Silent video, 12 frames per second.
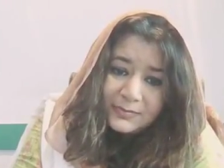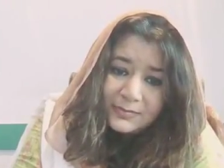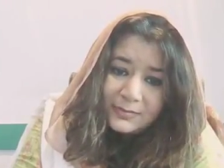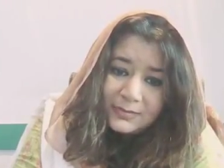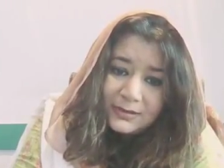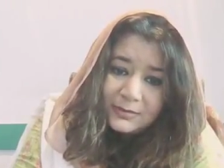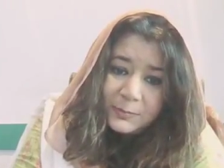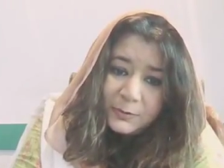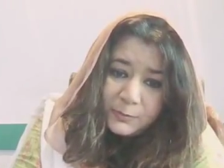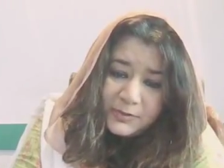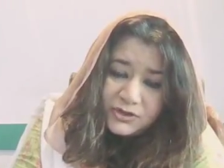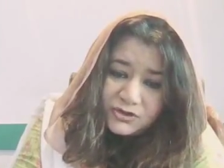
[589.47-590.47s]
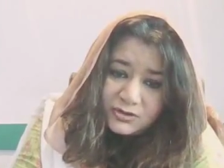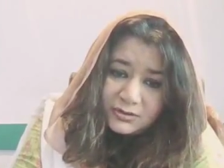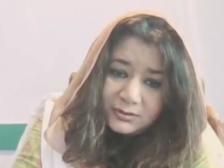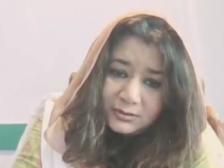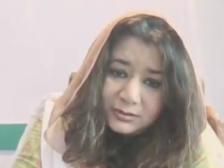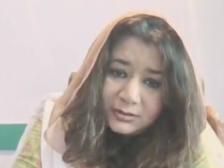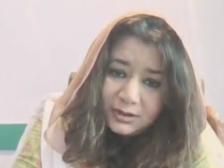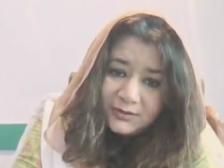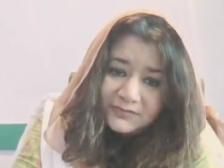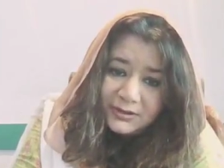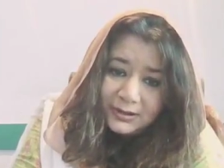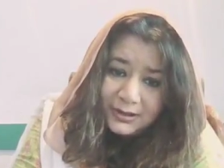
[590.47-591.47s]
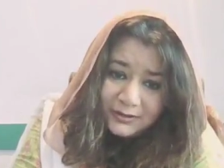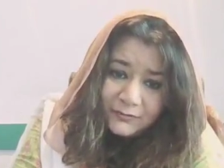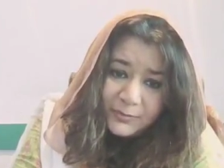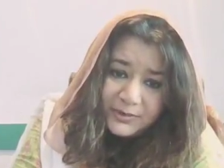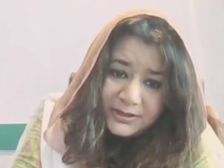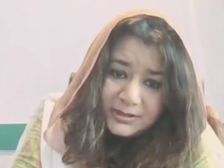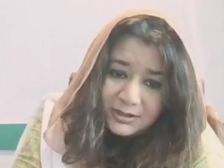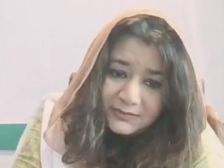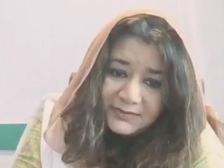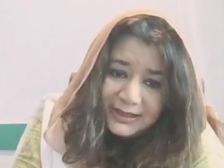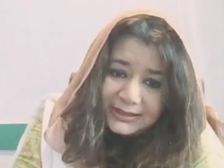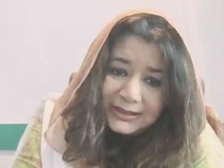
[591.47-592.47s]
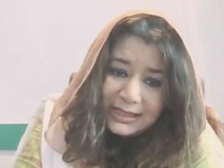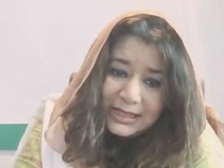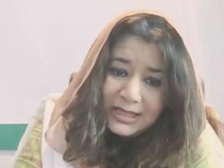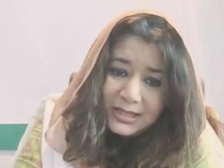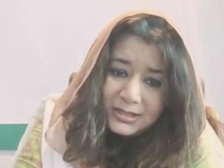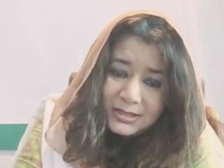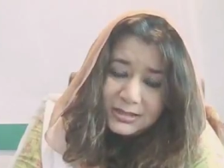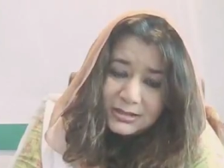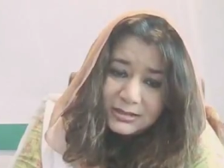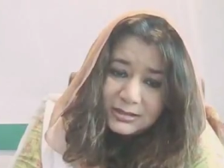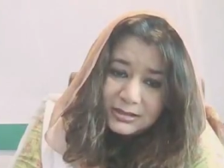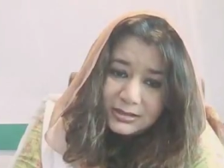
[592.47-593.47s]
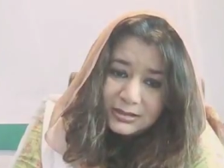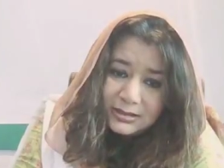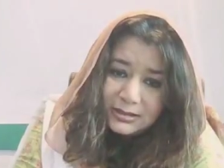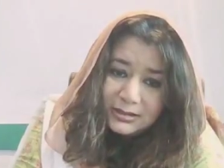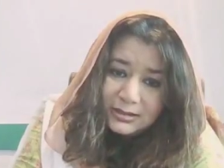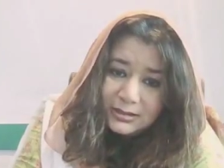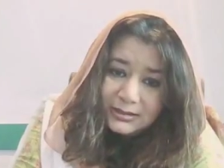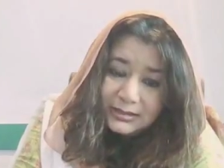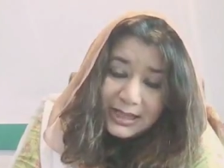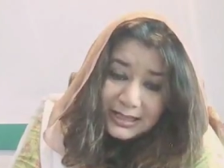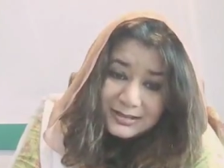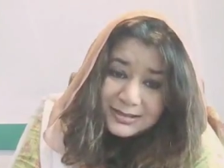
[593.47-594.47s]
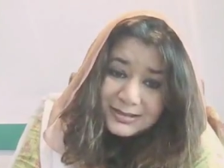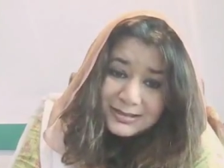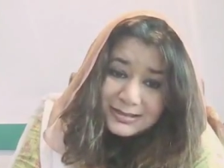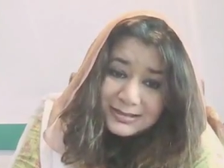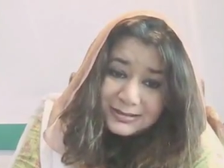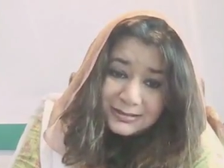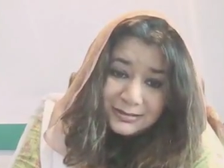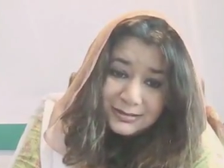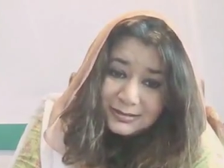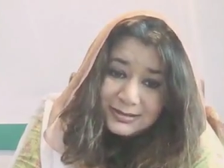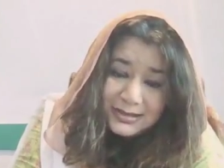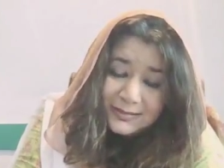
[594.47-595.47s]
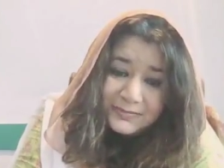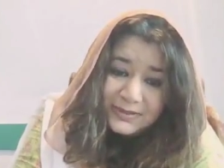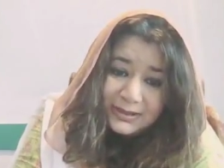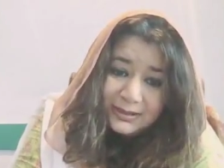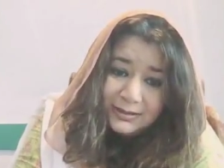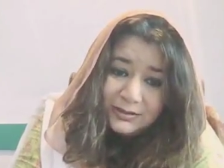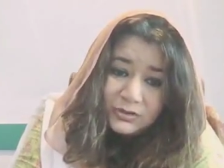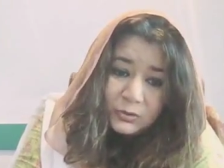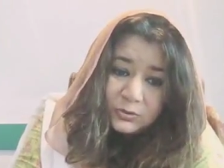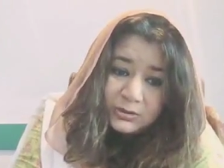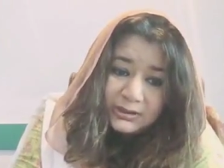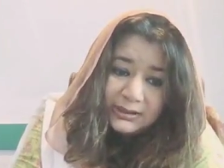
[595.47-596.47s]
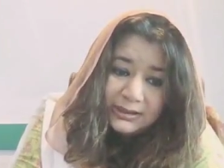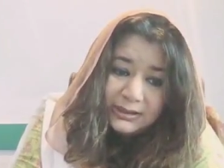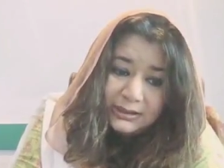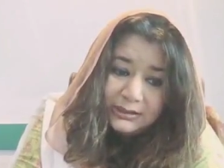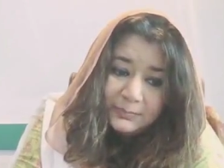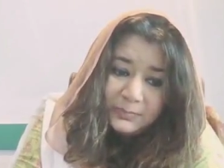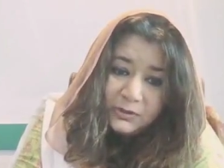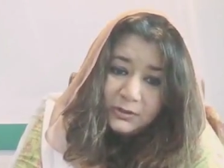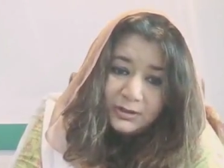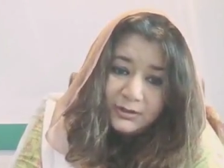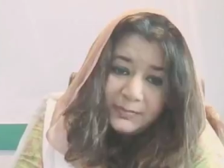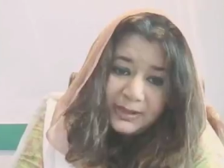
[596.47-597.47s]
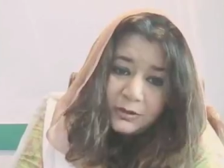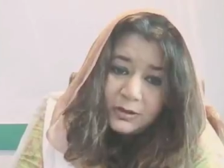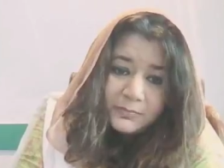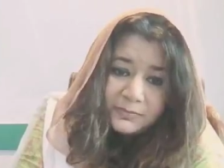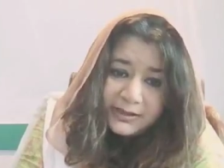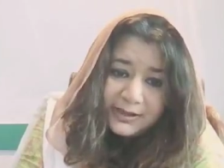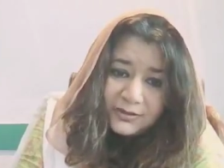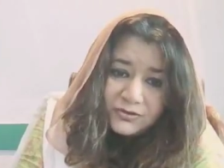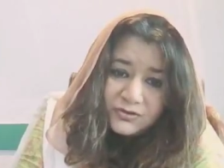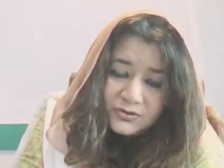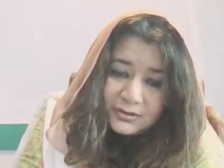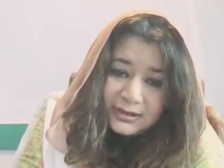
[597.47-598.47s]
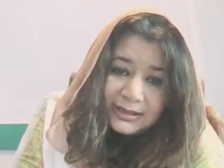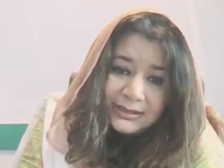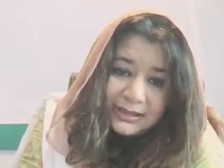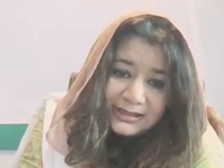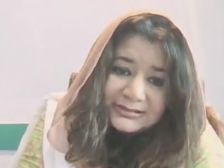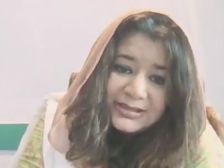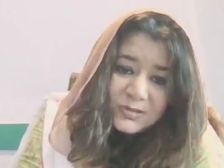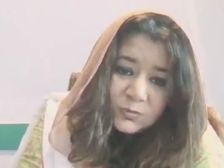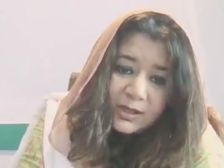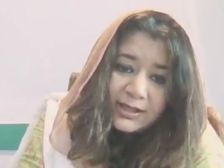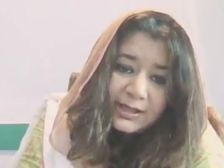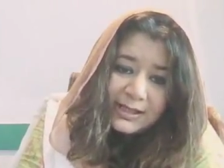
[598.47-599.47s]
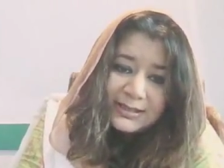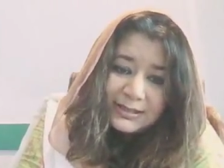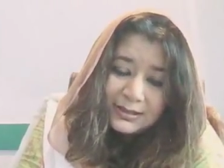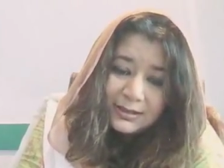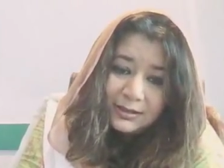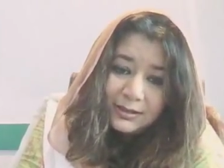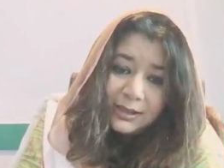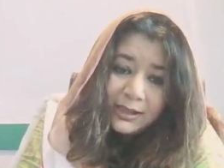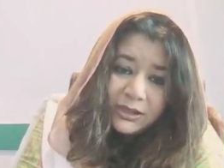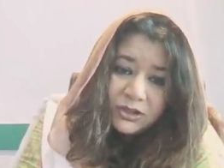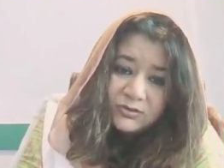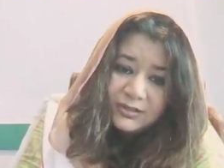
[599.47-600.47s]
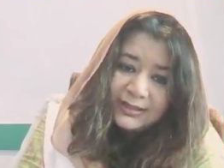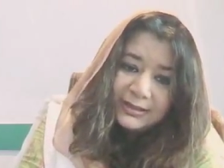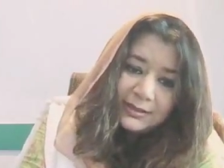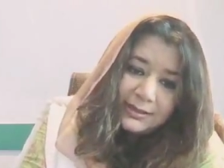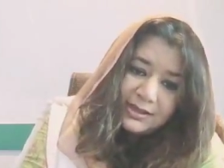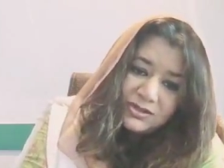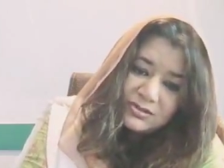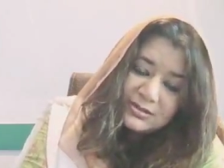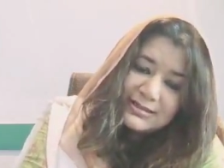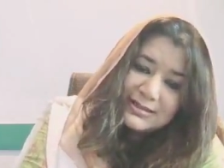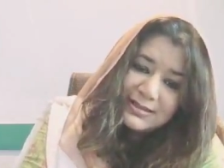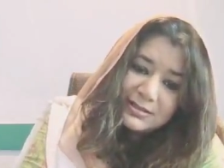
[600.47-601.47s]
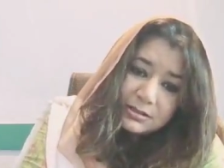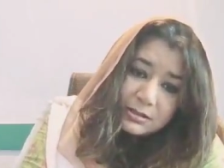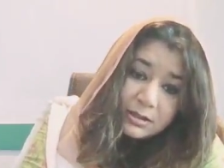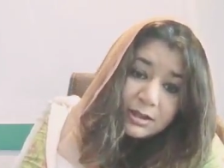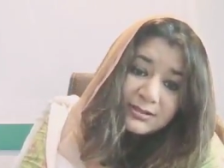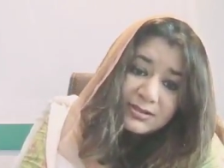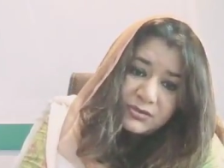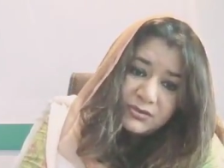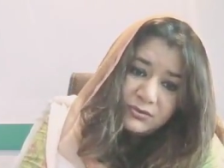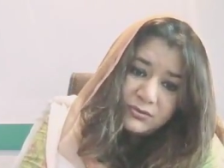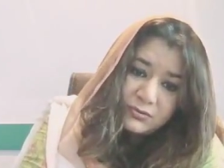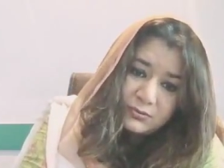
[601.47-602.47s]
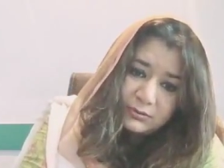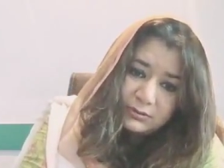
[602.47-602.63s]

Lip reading: the permission of the government of that land? That is something totally beyond my comprehension. And that is why I think United Nations is not neutral